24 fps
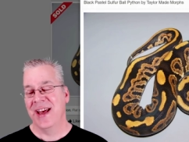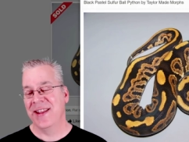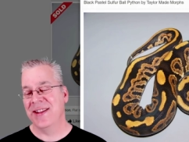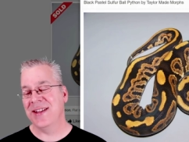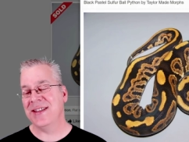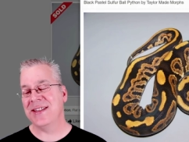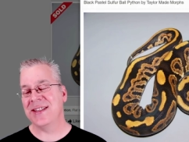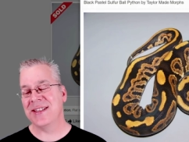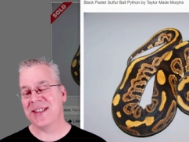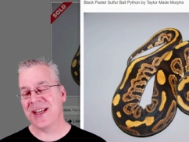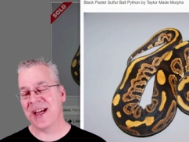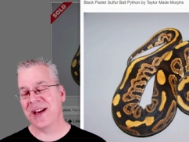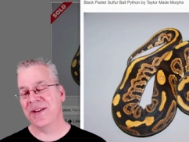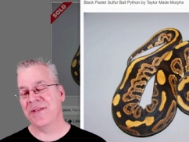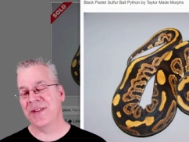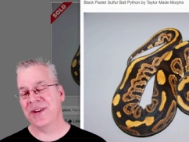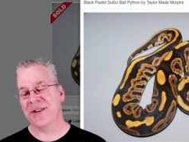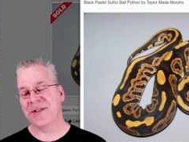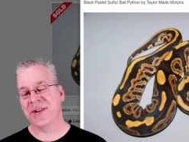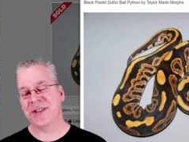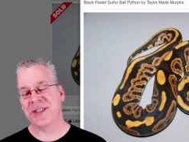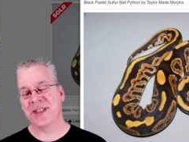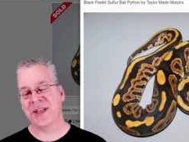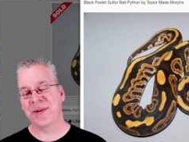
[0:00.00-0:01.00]
And this is kind of
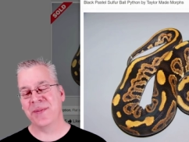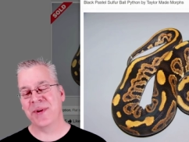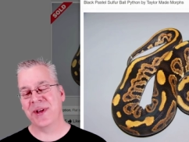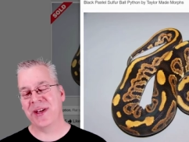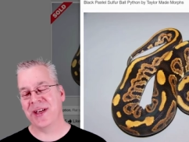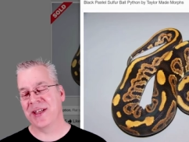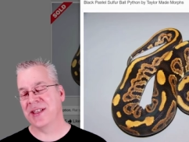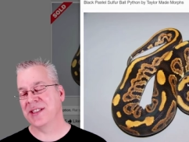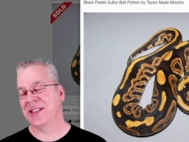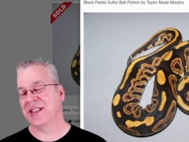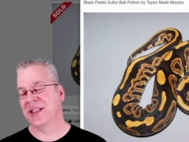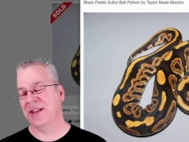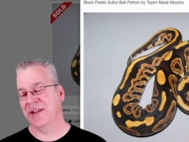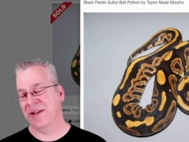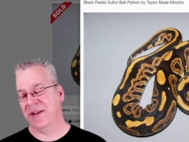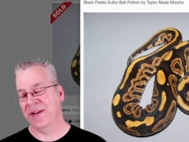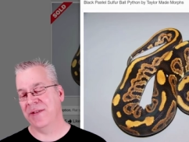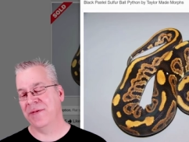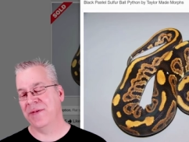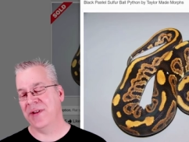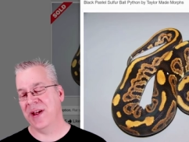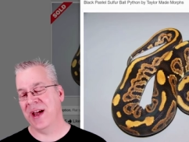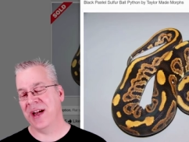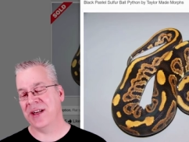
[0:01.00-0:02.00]
interesting because
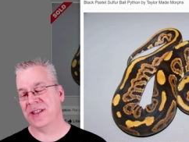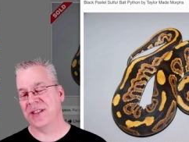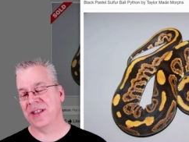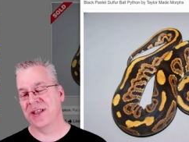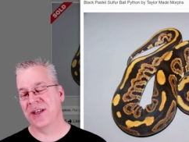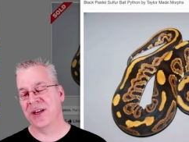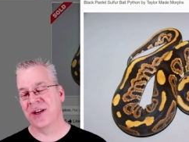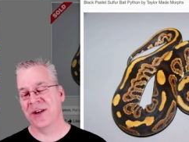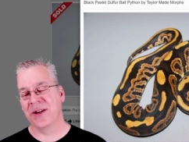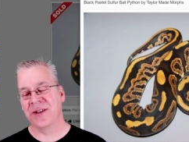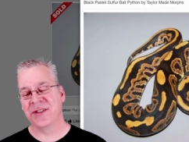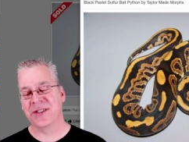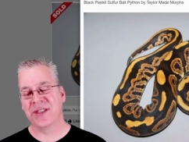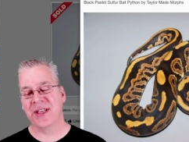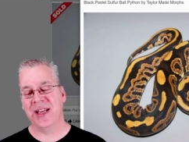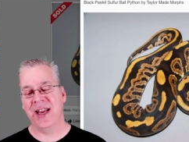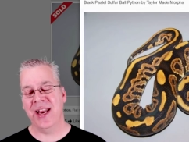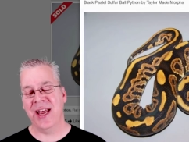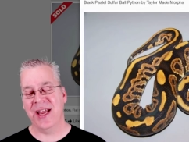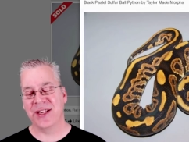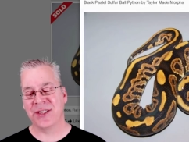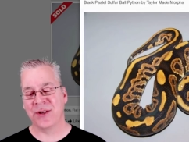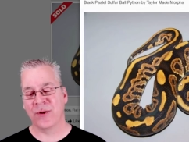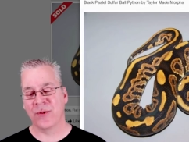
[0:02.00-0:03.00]
if you actually notice,
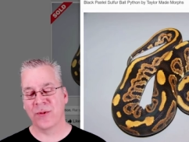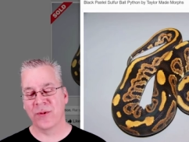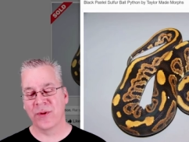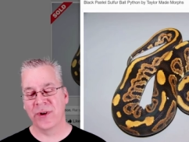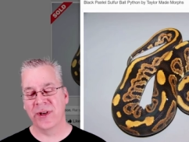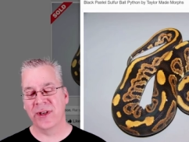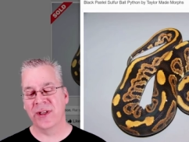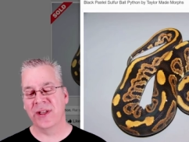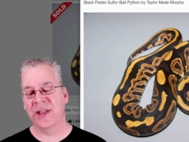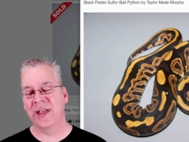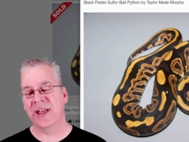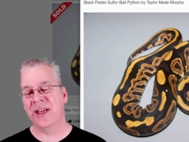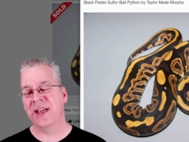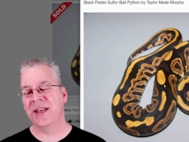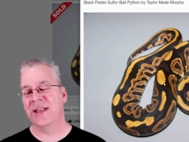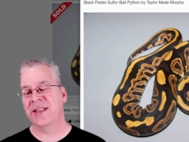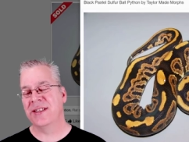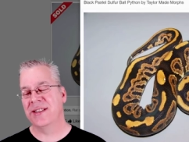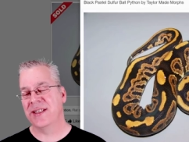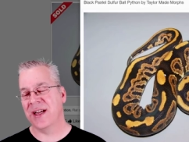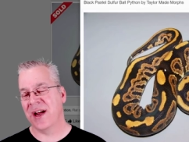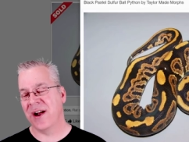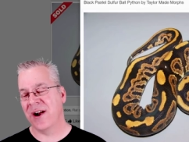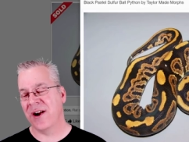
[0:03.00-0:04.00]
it has a really
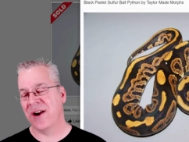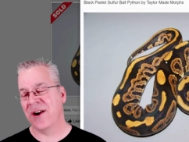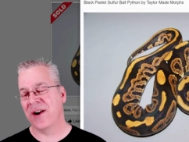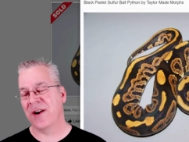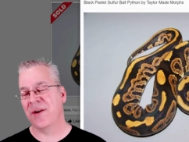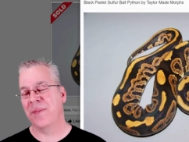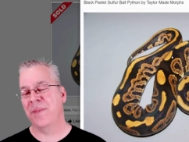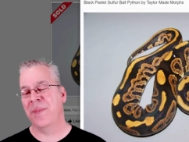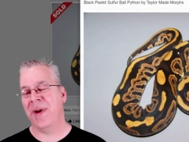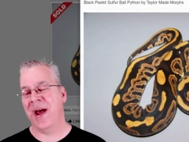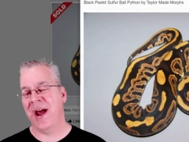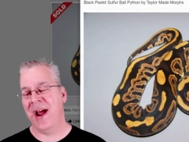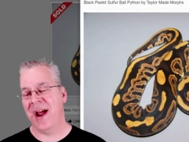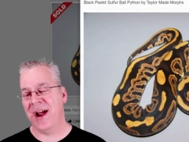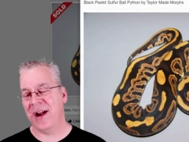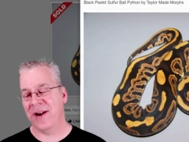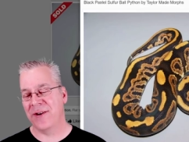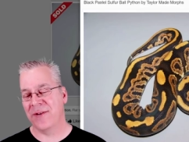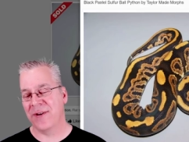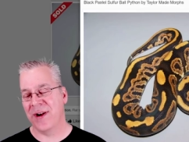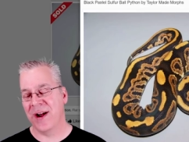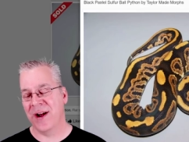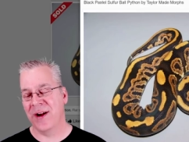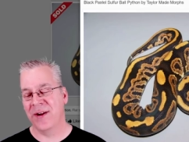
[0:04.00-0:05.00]
dark
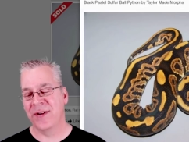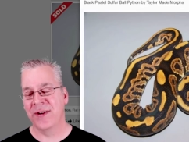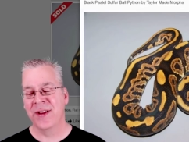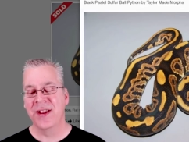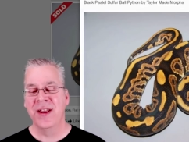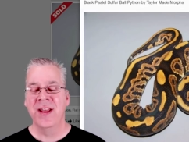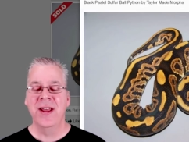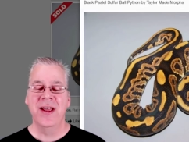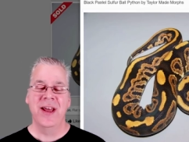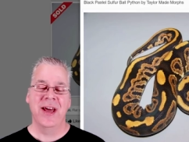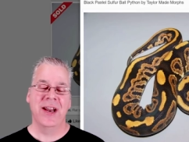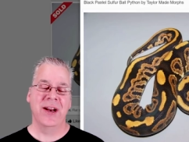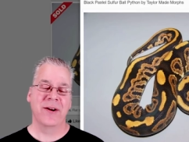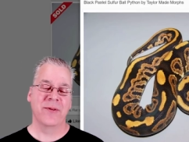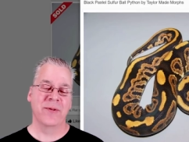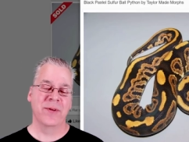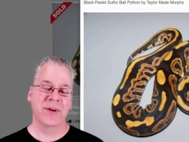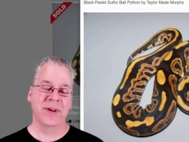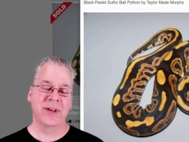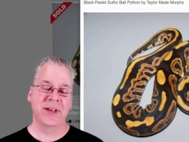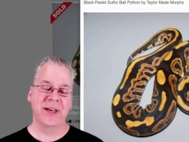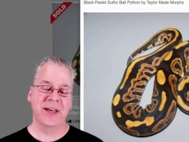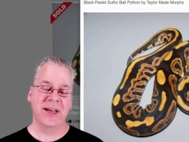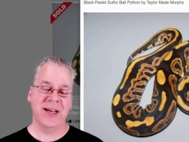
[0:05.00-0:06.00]
background and it
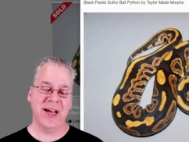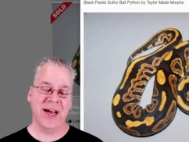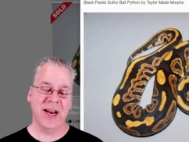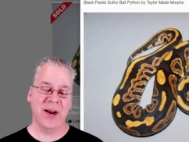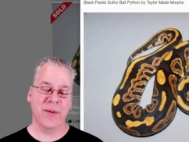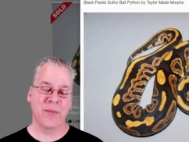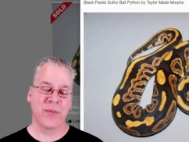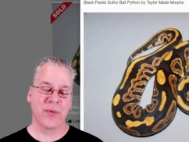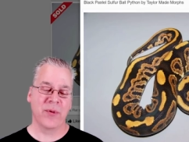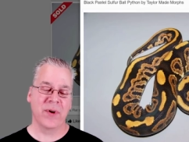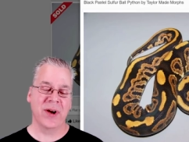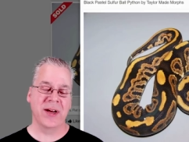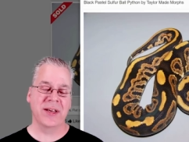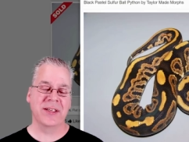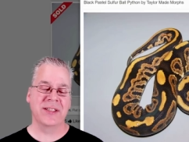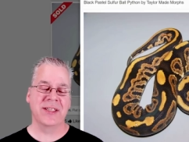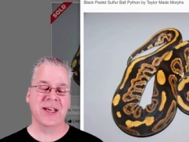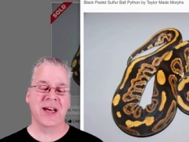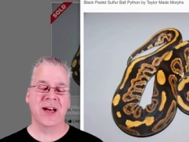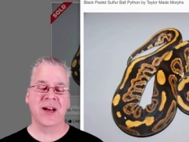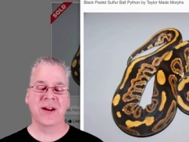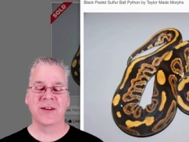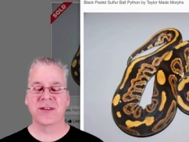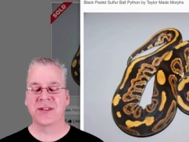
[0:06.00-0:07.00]
really kind of brings
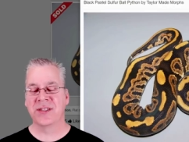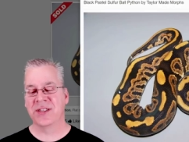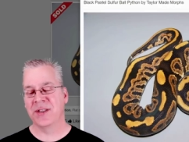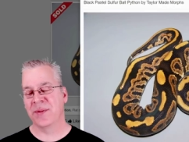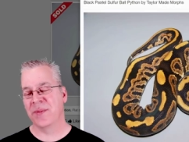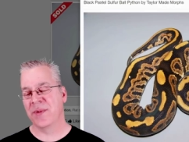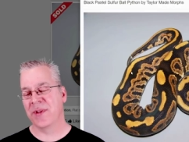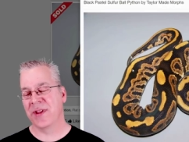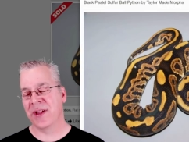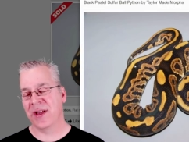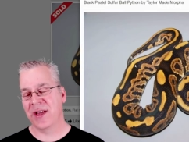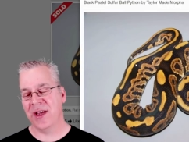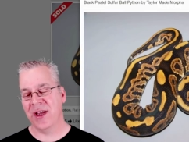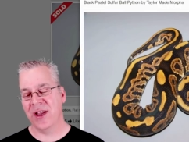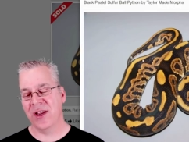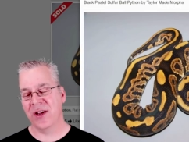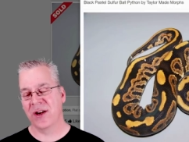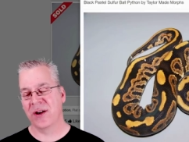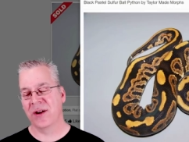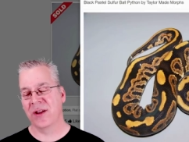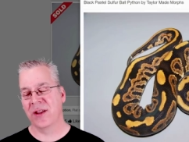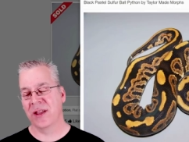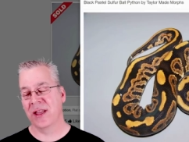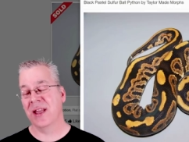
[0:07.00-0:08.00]
out some of the
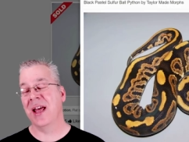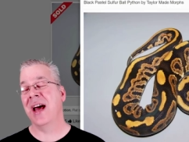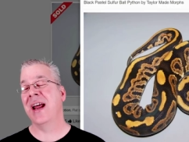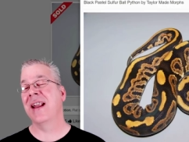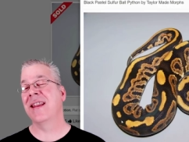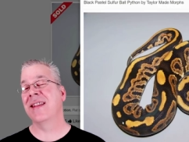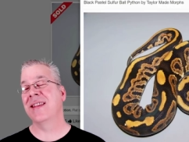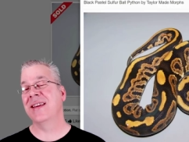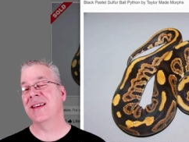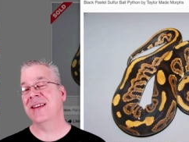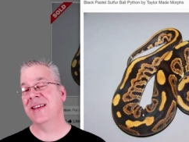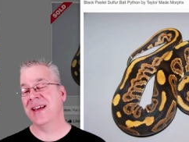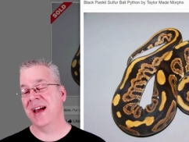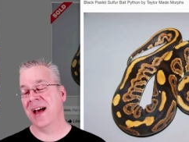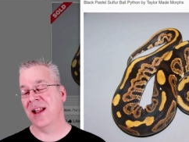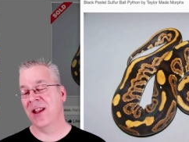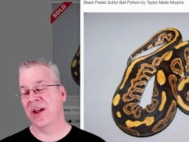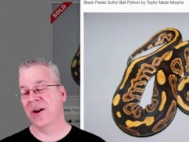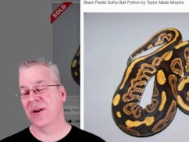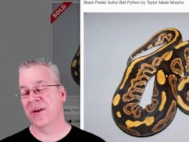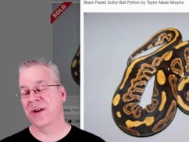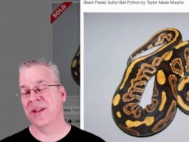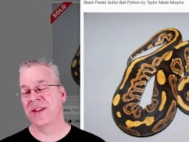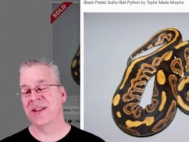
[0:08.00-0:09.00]
color, a lot of the
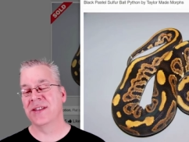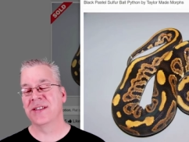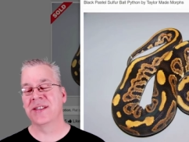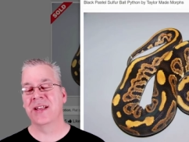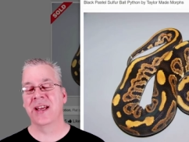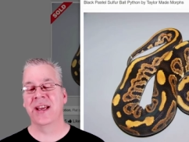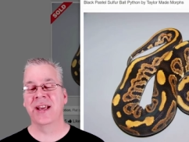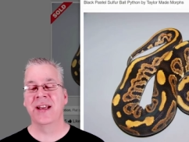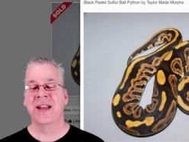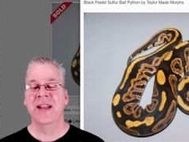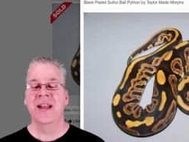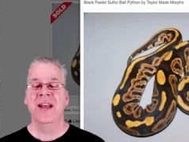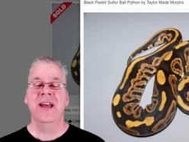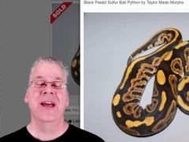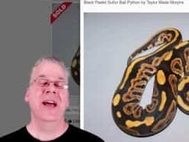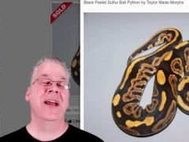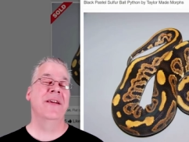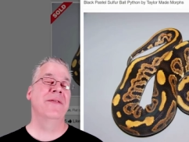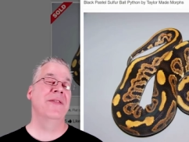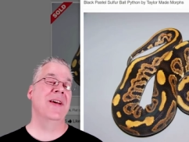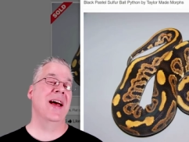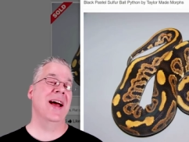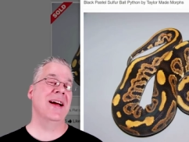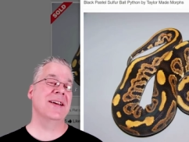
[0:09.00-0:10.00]
yellow in the snake.
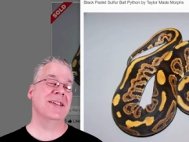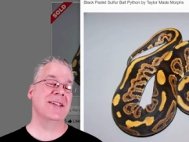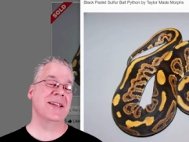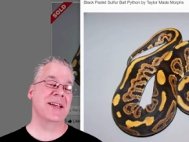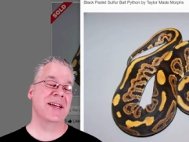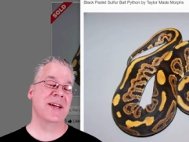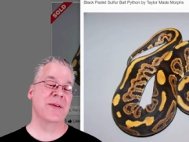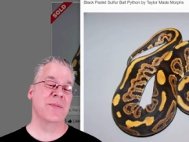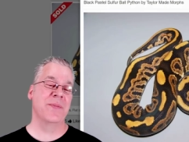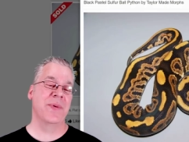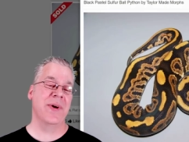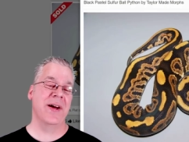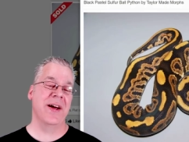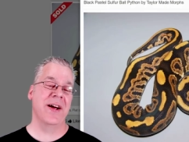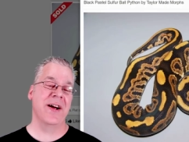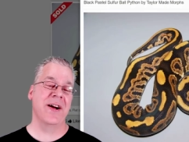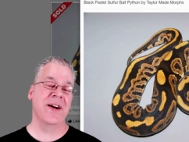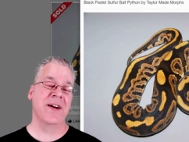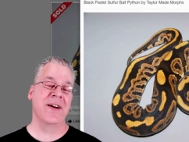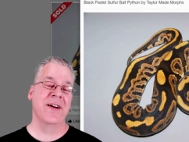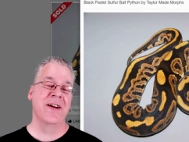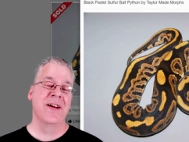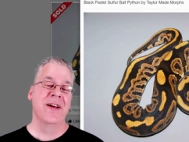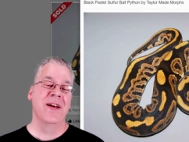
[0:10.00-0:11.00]
And if you actually
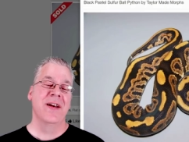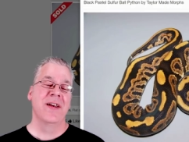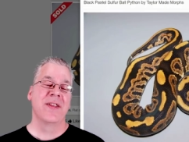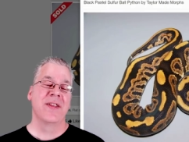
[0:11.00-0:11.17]
compare